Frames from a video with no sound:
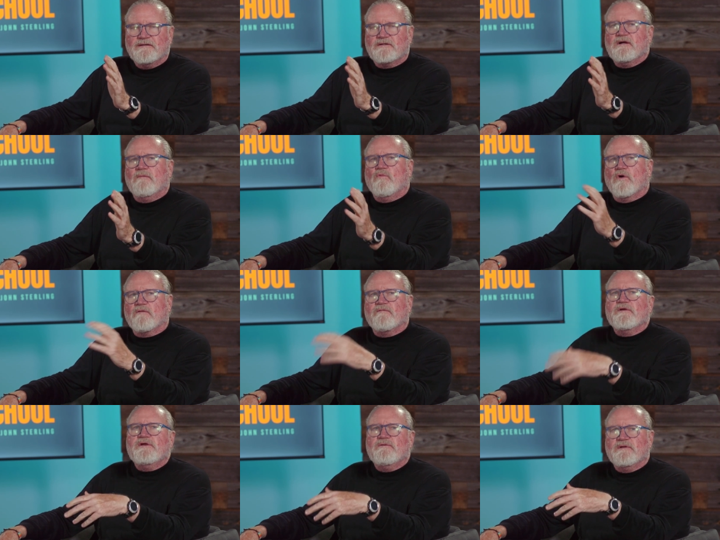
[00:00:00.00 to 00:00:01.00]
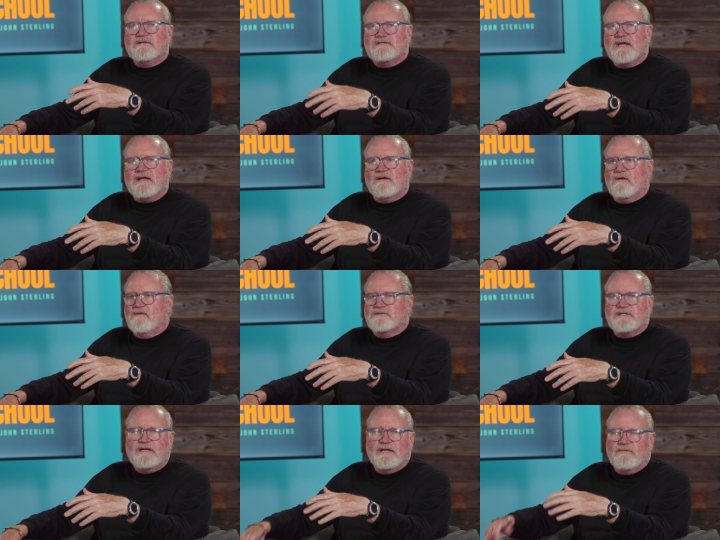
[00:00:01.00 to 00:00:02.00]
to come work for you in
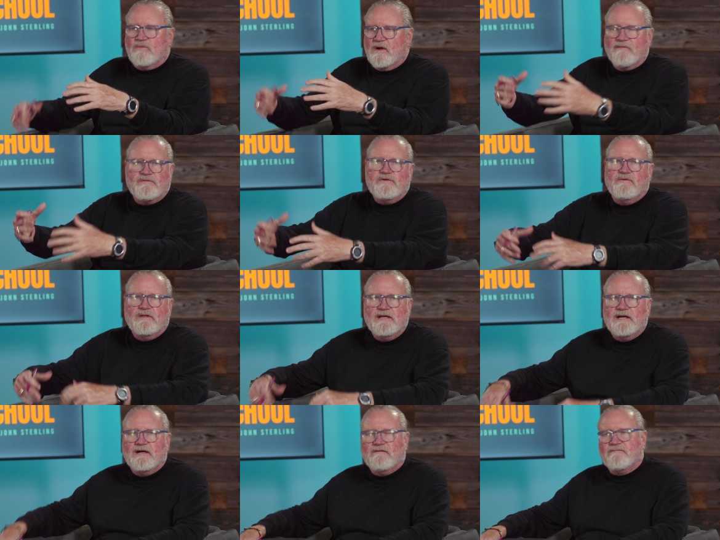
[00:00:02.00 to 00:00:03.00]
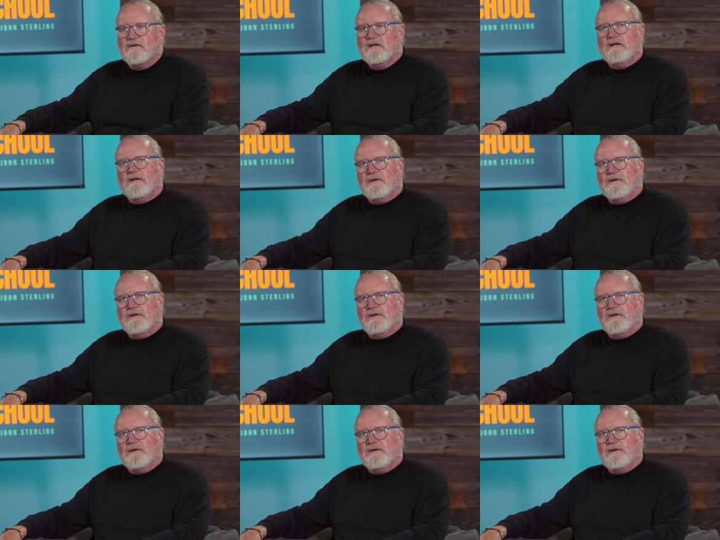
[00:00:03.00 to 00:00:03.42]
sales in wherever you live,